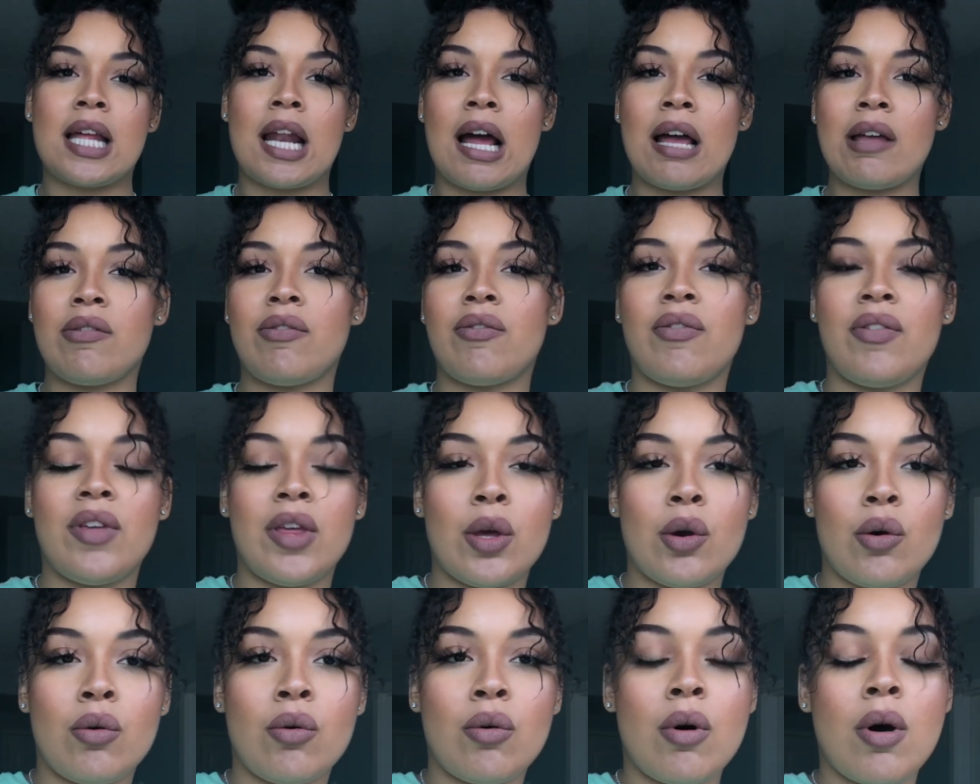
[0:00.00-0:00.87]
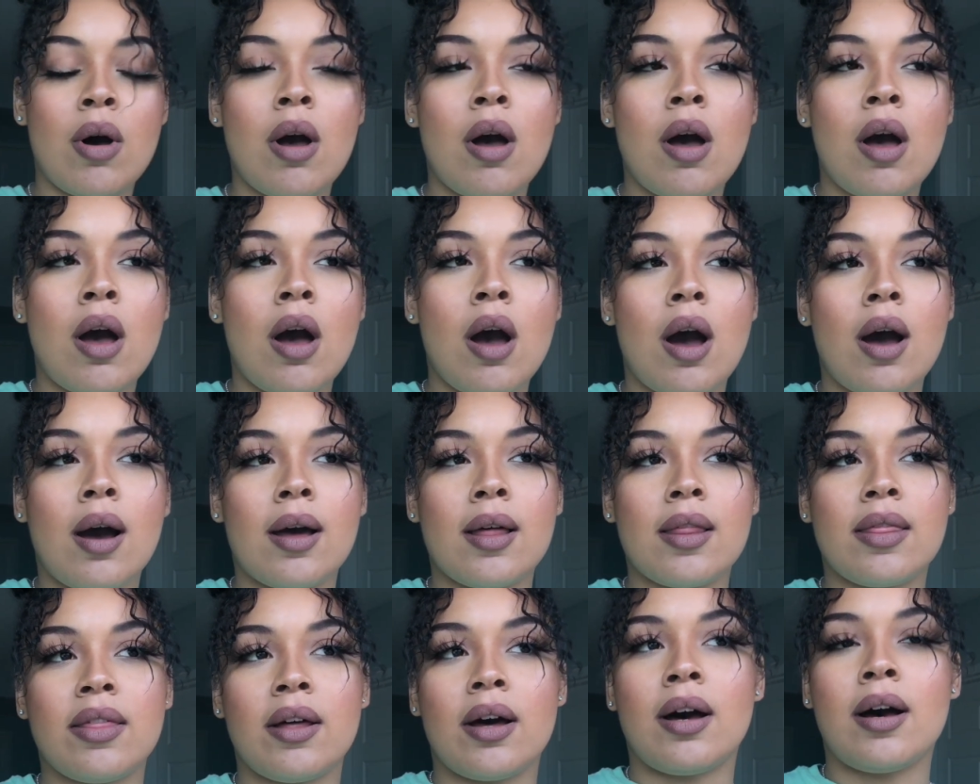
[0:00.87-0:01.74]
I feel
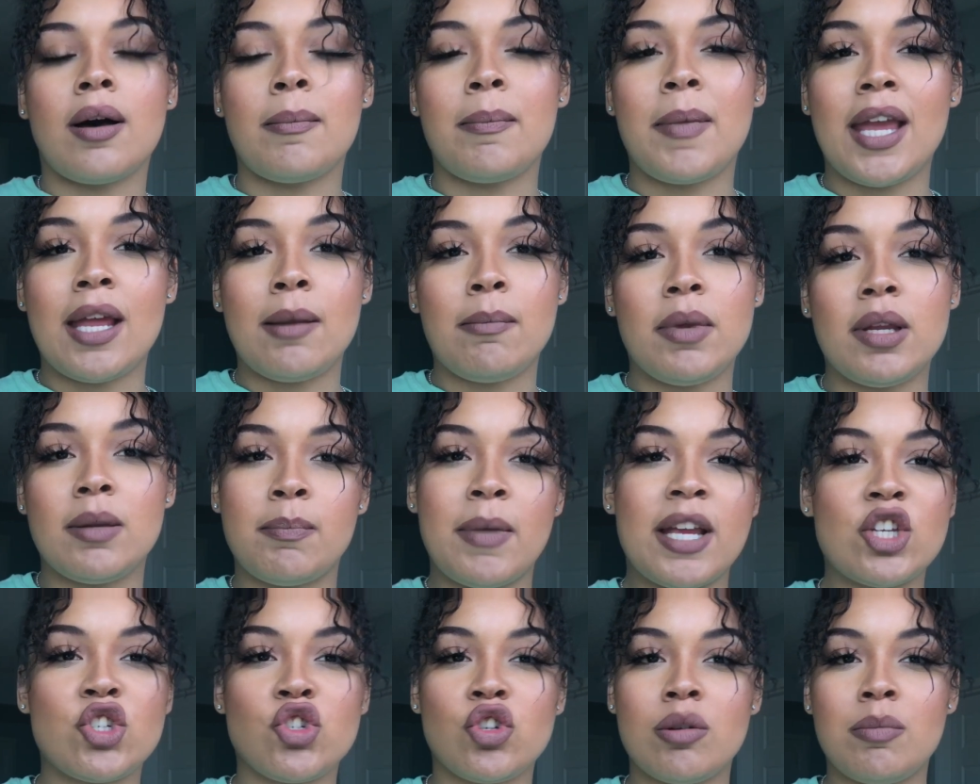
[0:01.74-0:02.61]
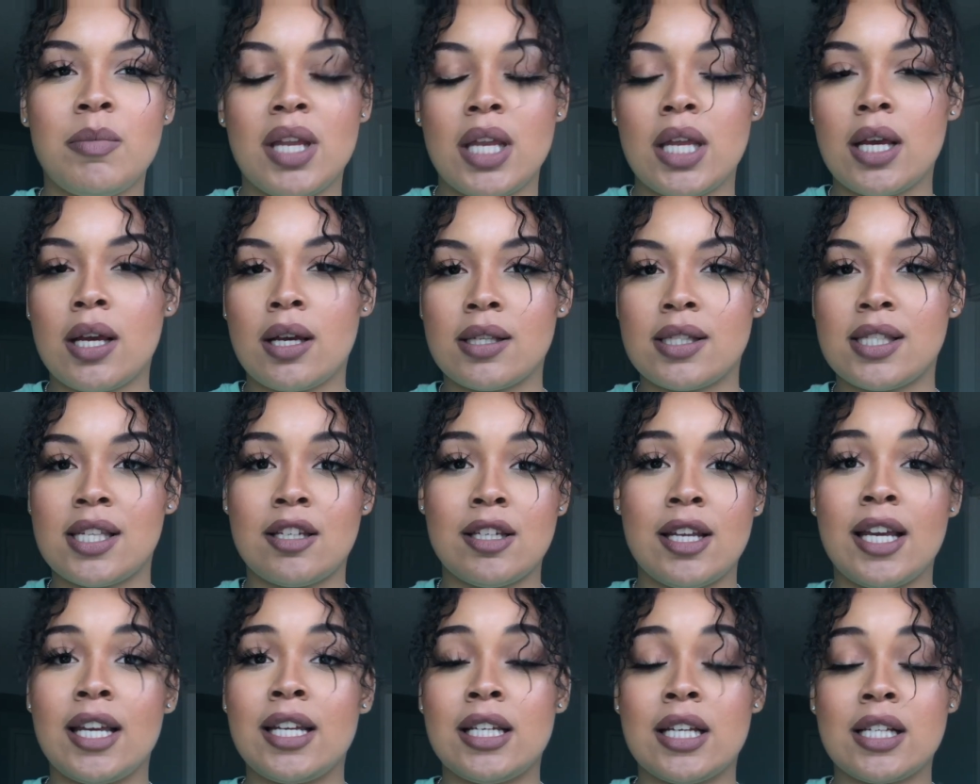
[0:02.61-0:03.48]
the mainstream media
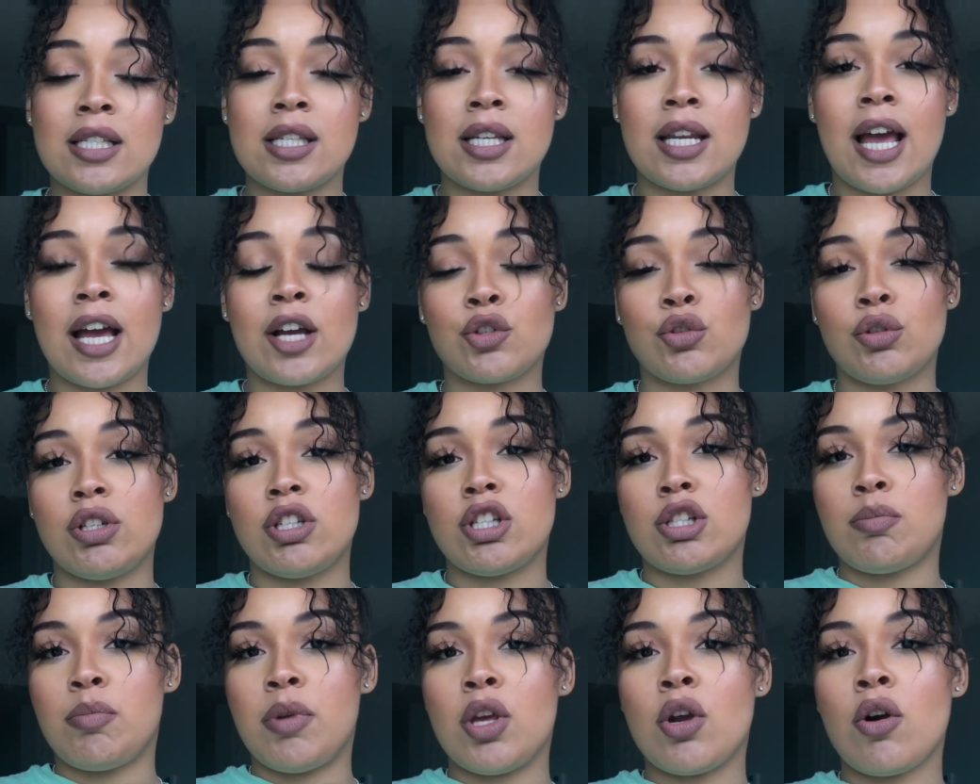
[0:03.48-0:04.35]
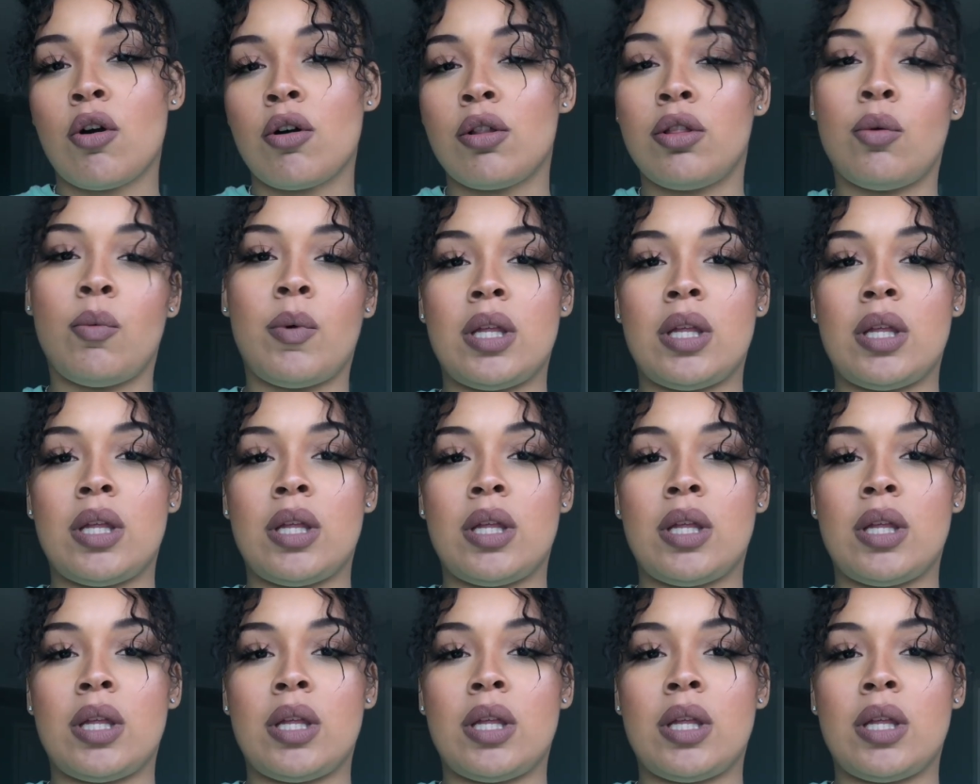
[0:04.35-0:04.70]
today doesn't actually speak on the